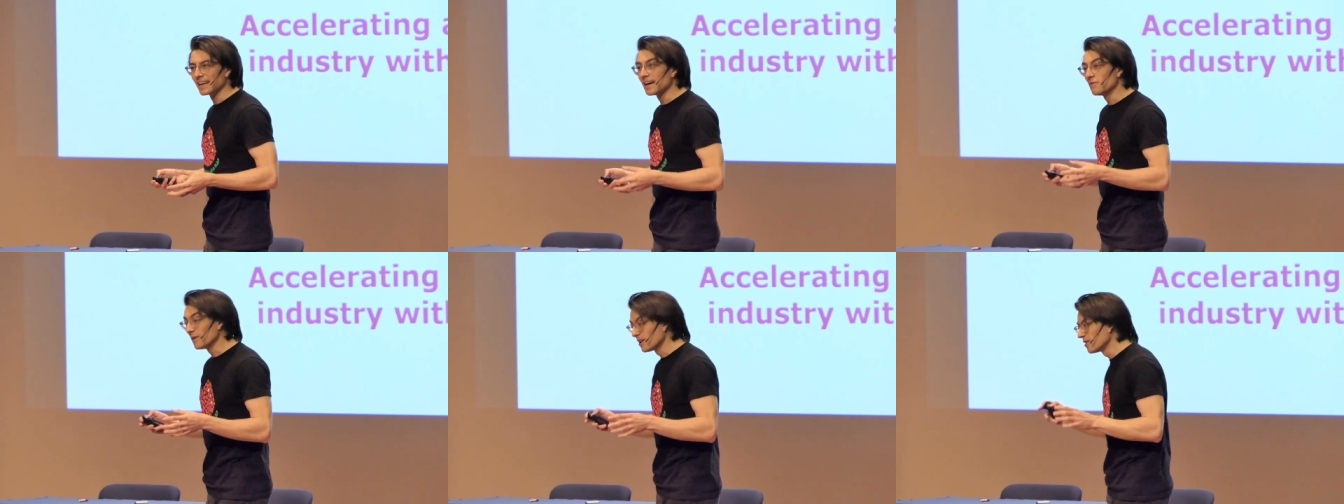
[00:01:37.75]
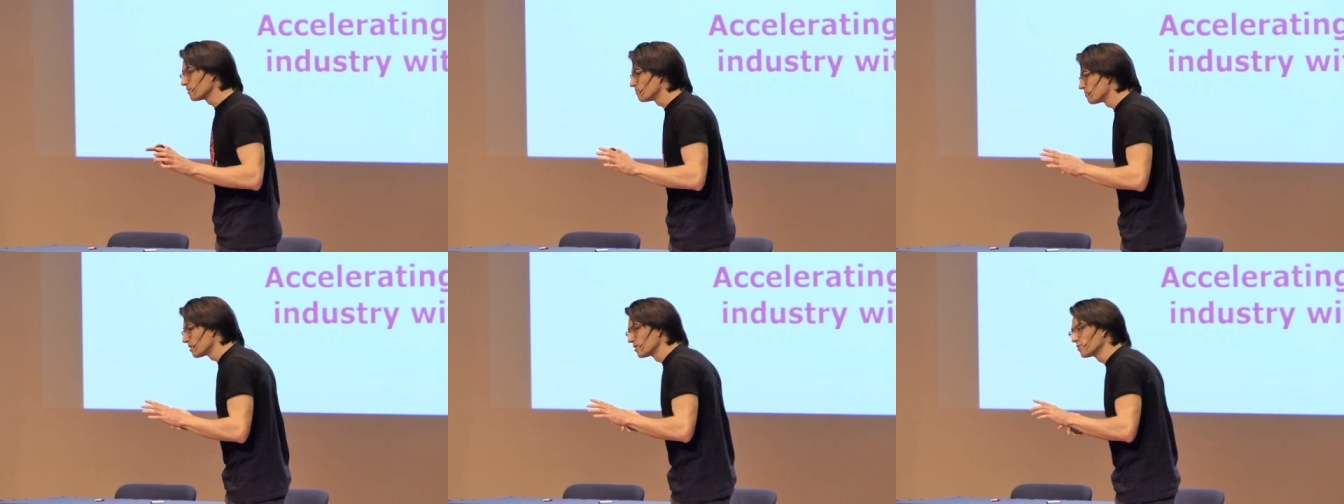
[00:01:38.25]
And I
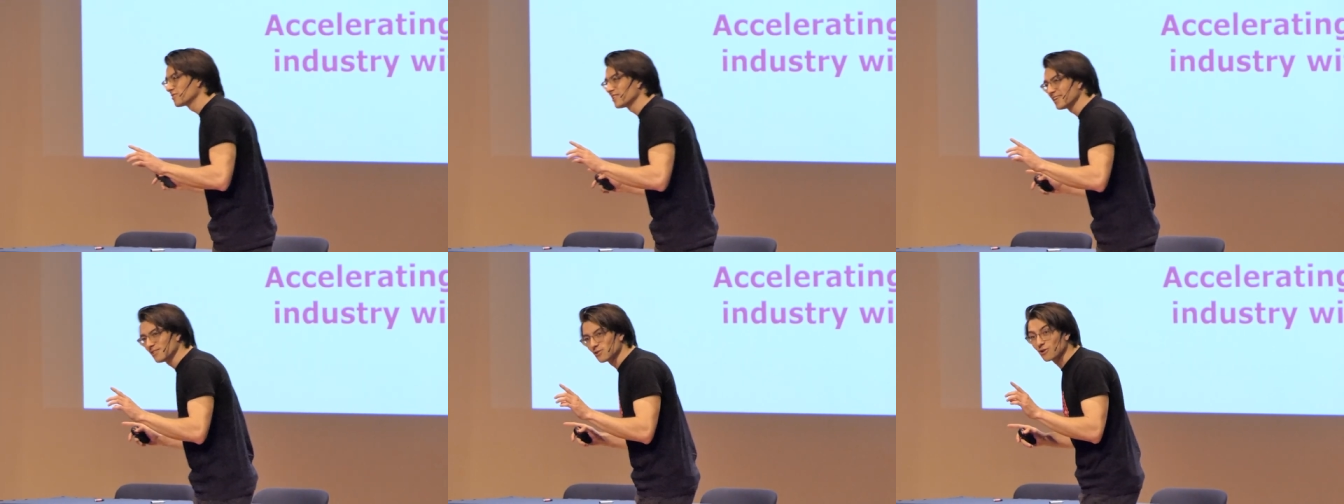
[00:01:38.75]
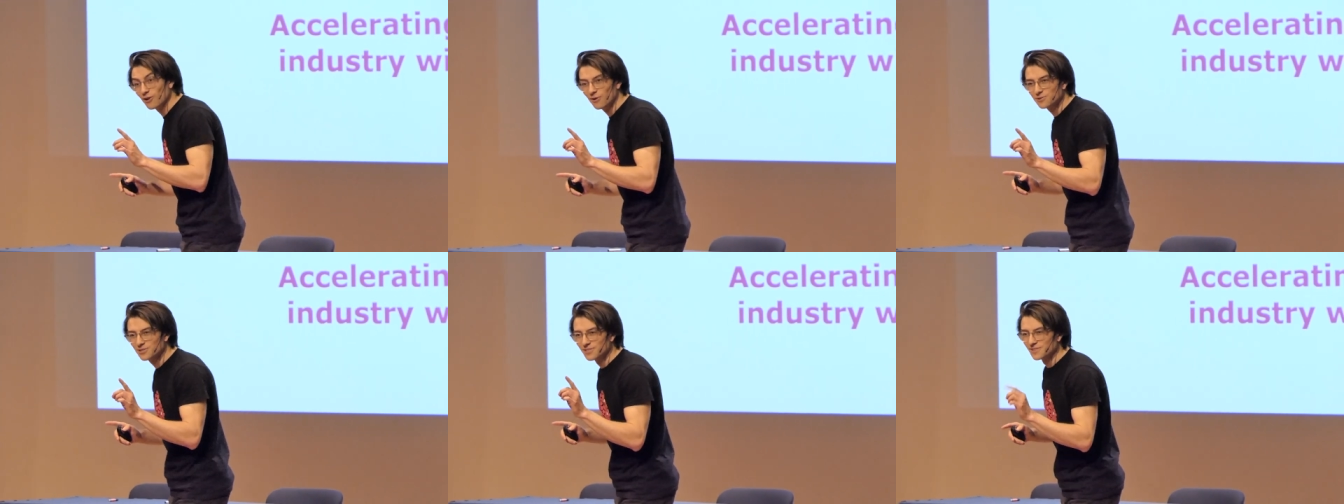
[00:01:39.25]
looked a little
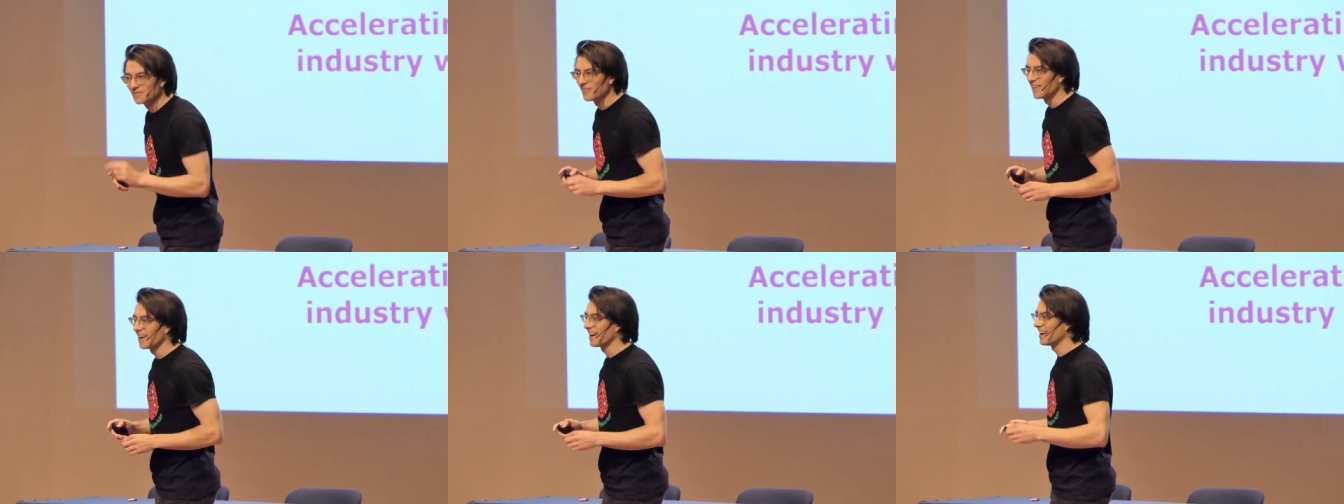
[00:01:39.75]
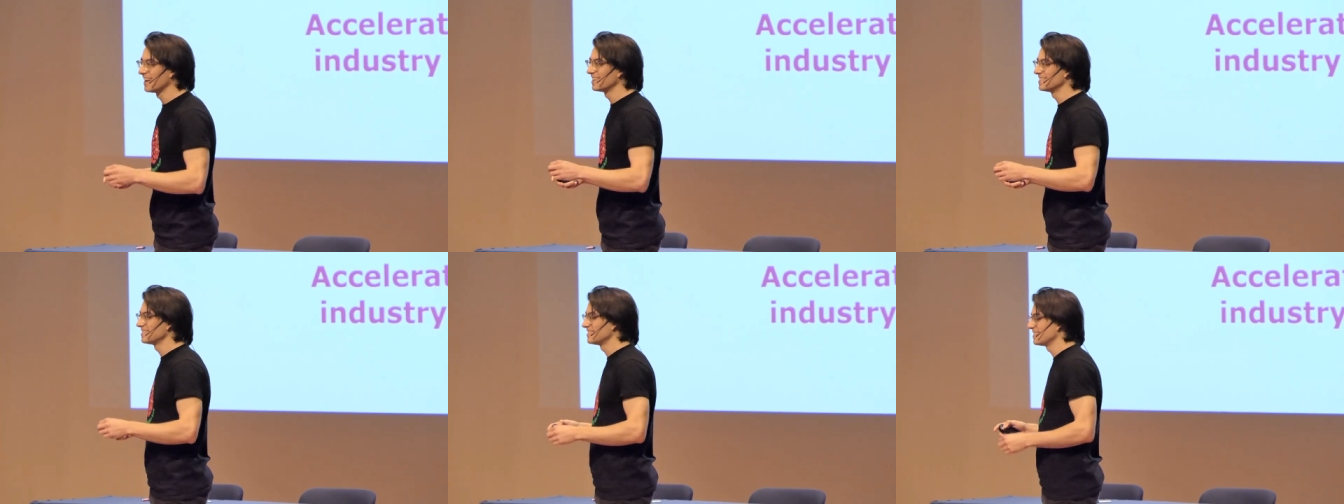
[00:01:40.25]
closer,
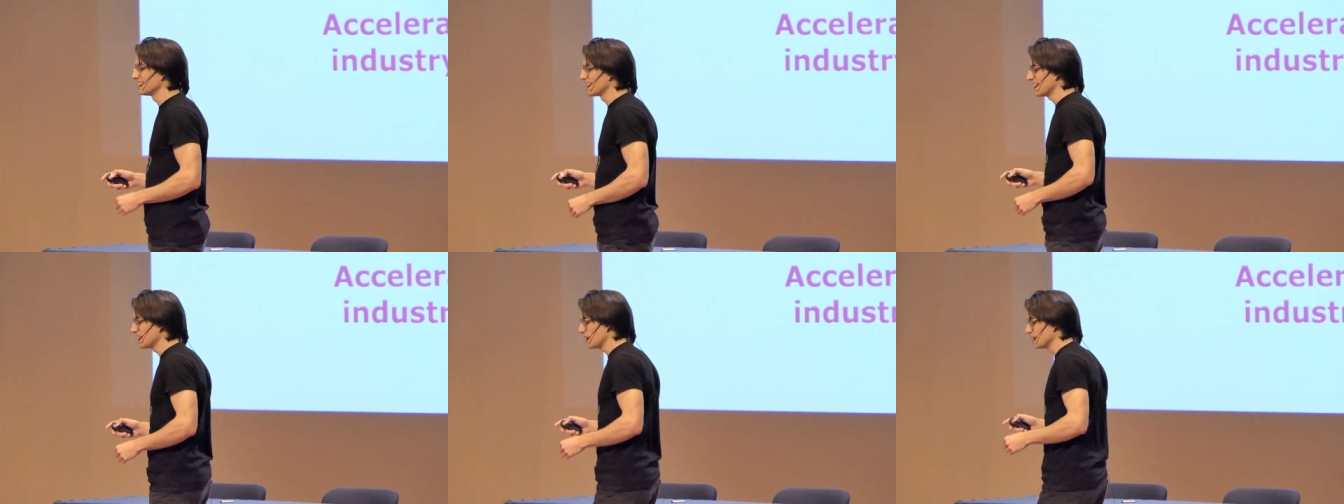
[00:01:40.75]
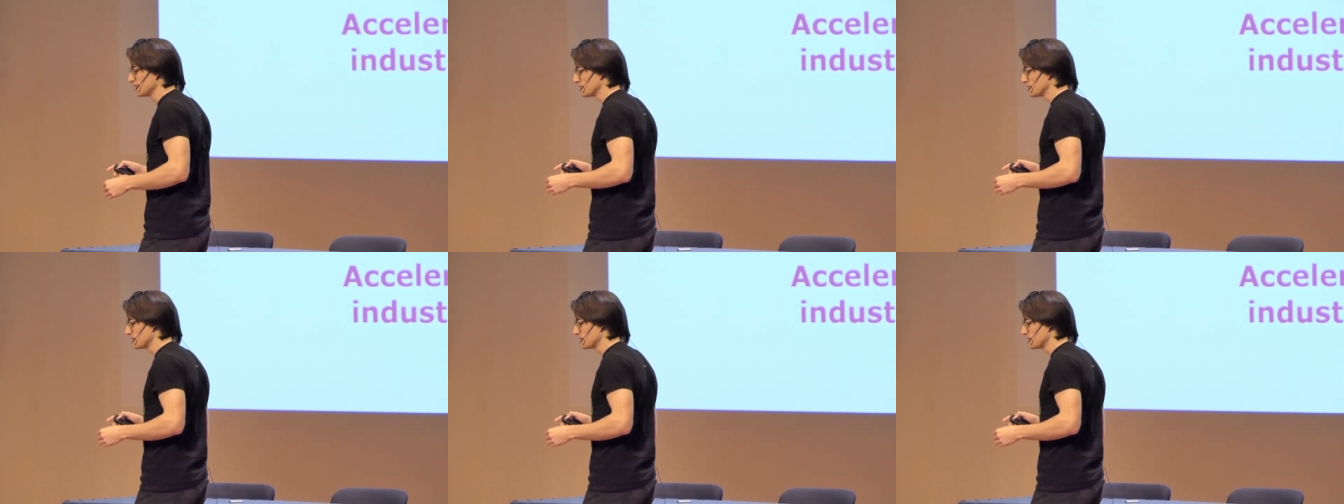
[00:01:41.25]
and then I